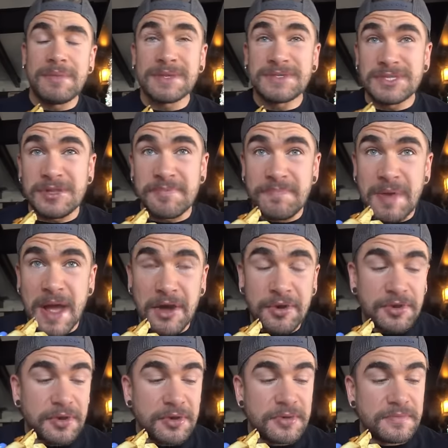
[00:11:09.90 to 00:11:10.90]
this is the
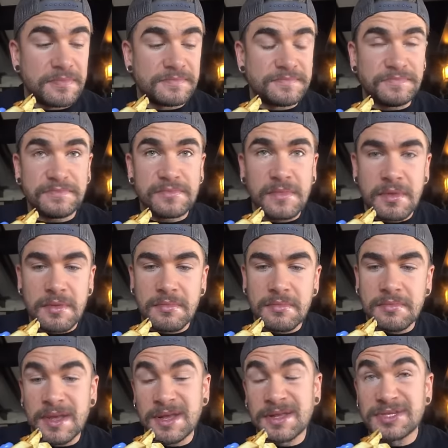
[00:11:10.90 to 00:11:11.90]
powdered
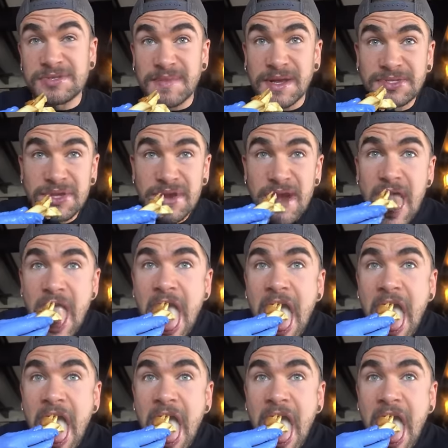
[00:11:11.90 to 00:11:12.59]
English mustard.